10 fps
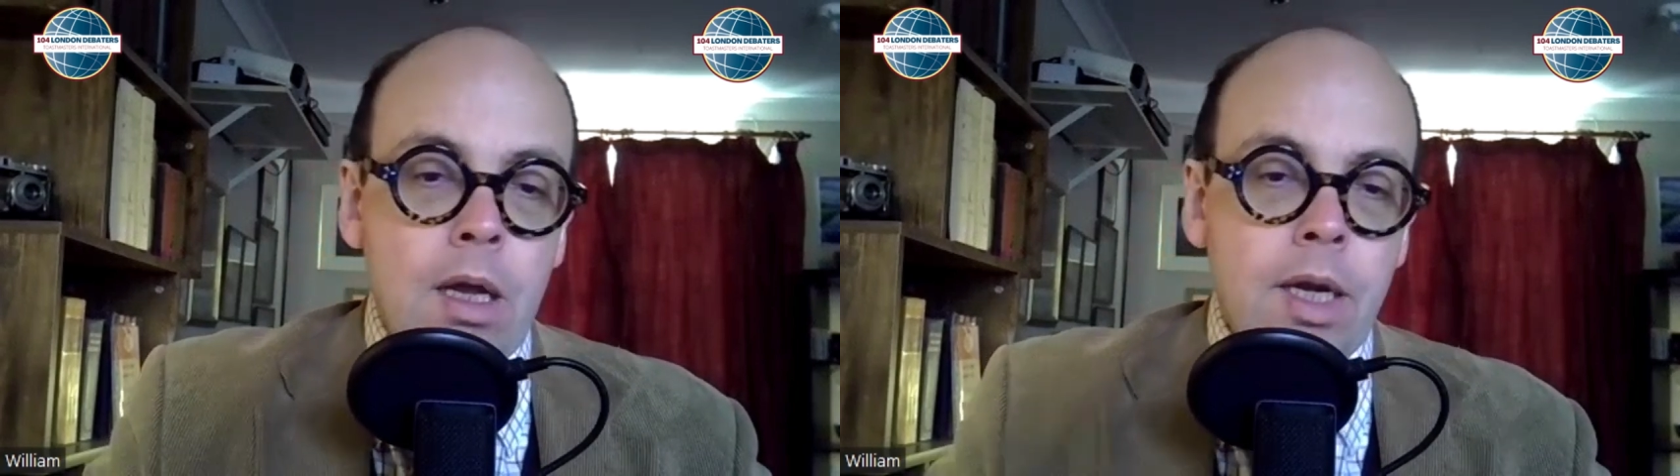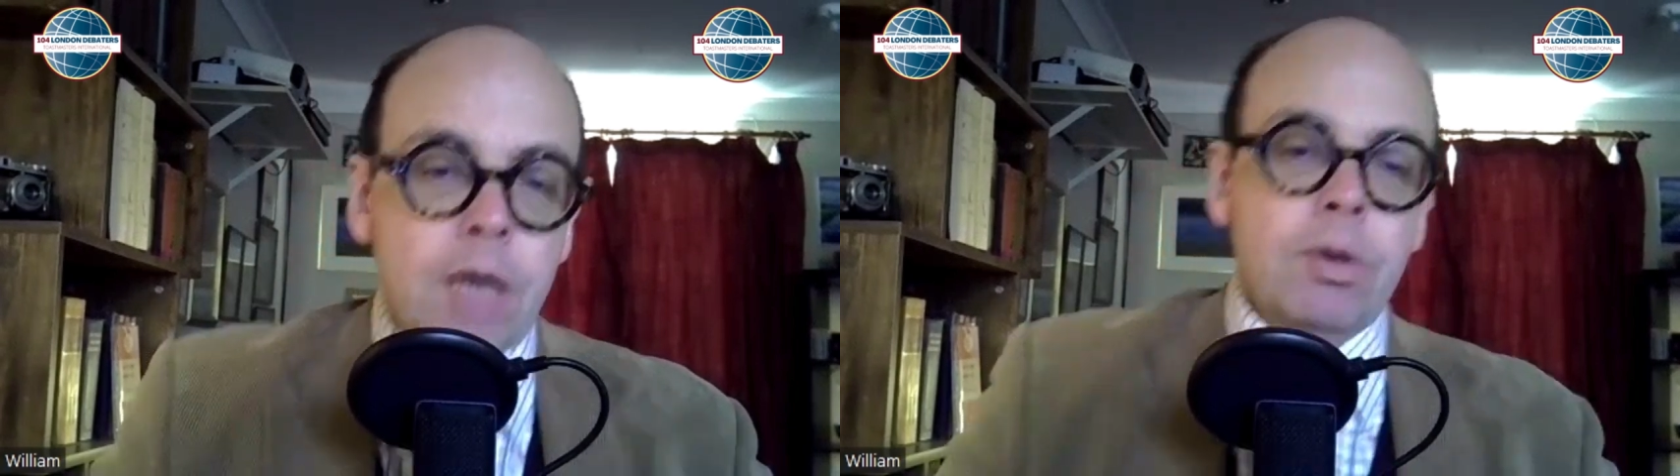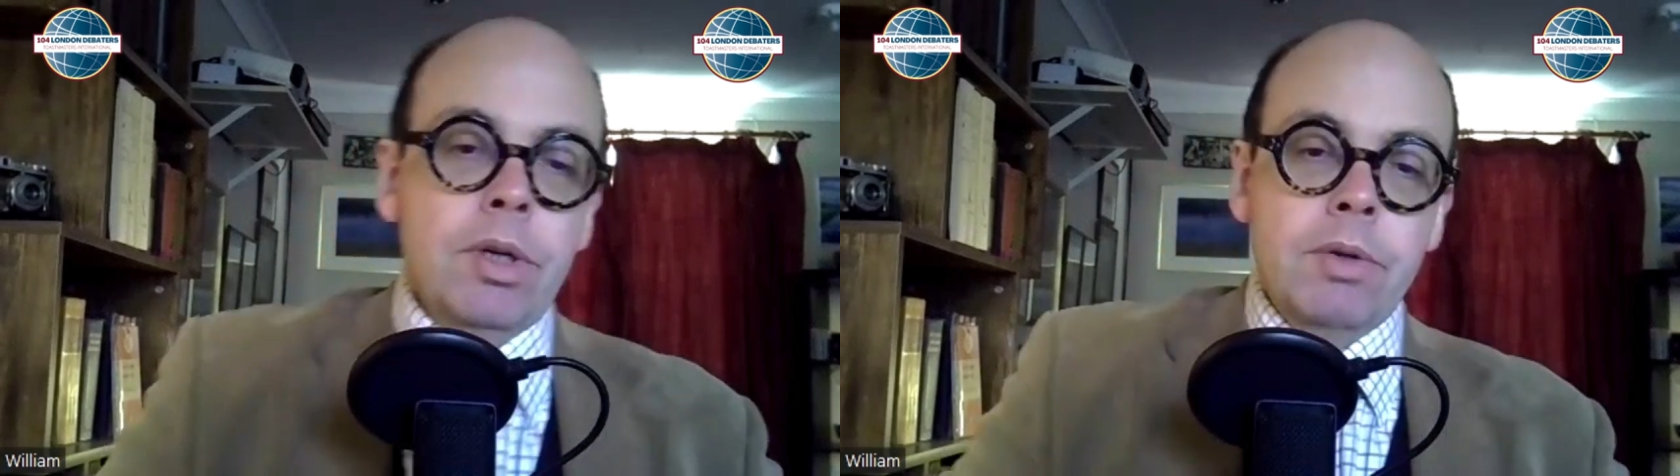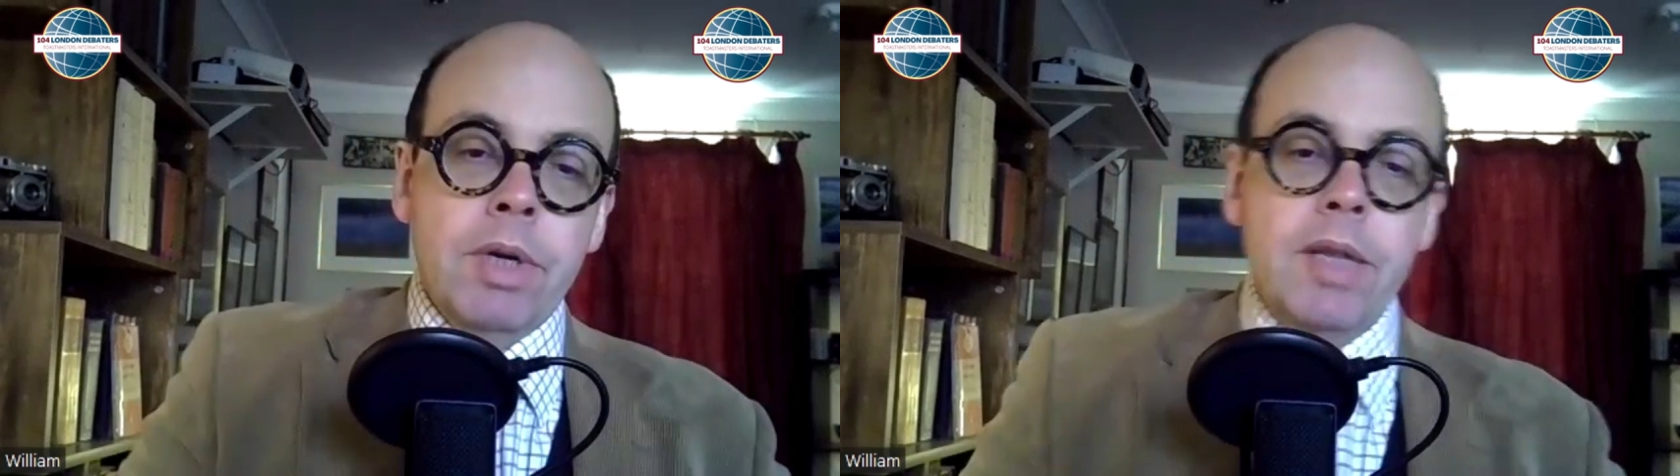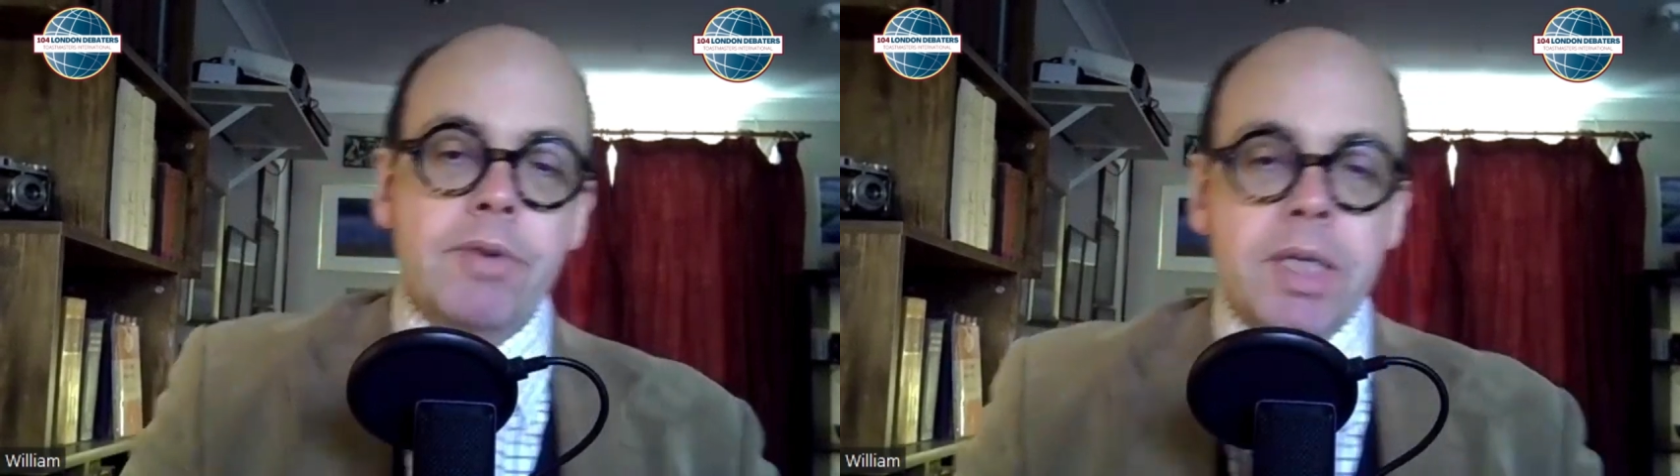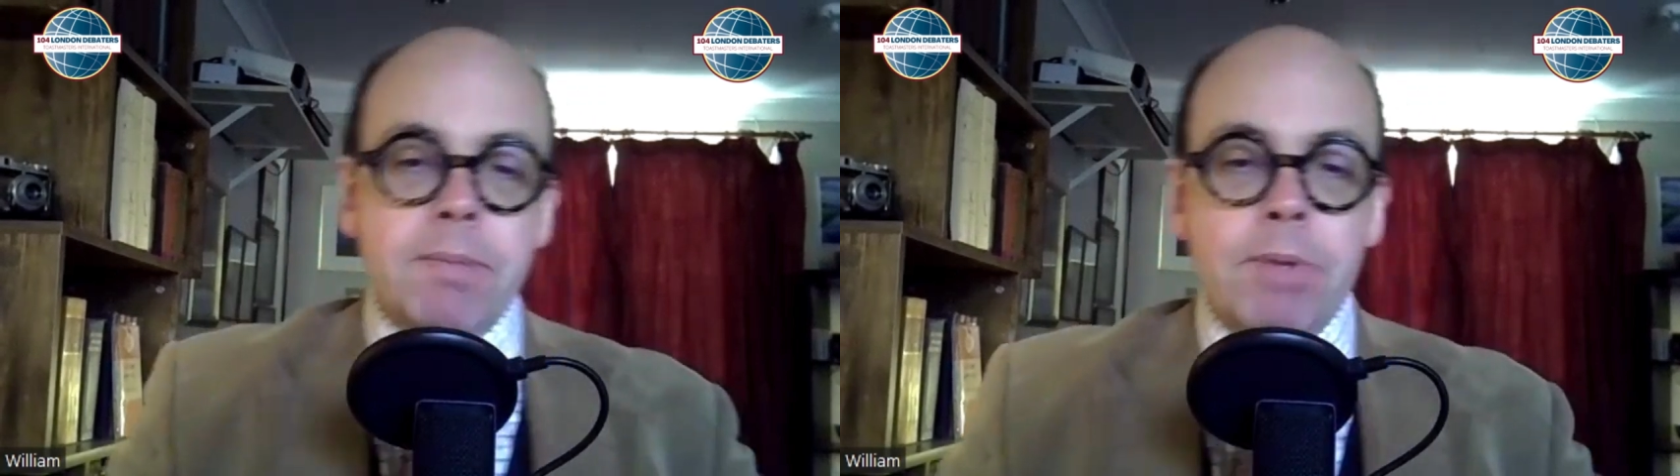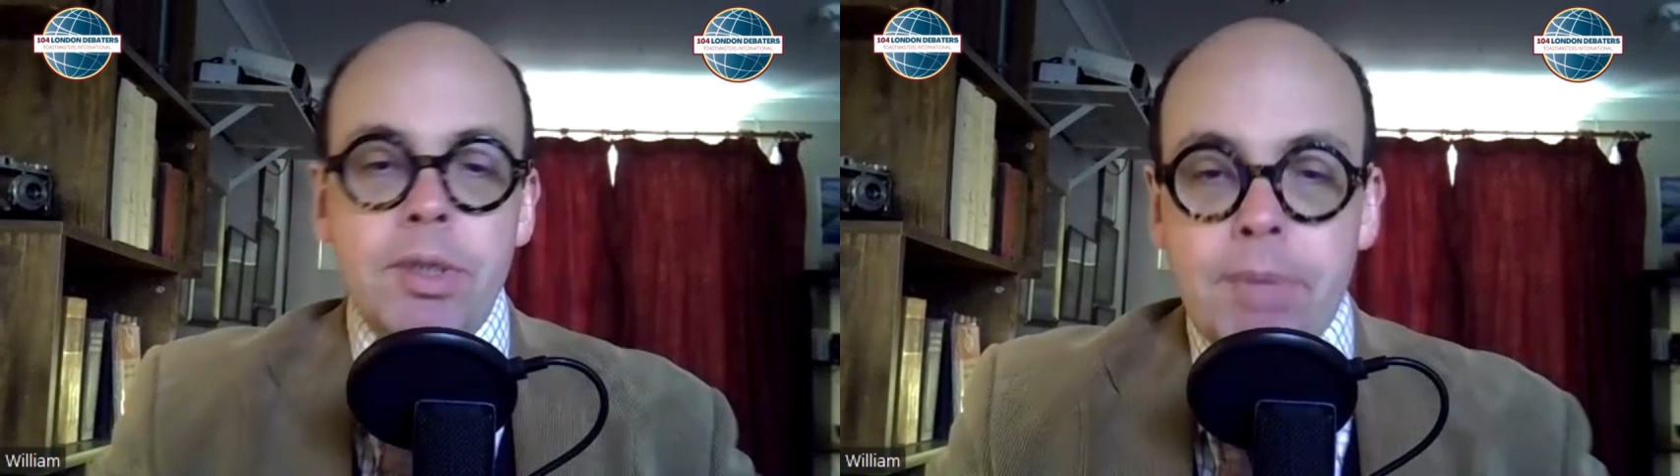Now, according to another expert,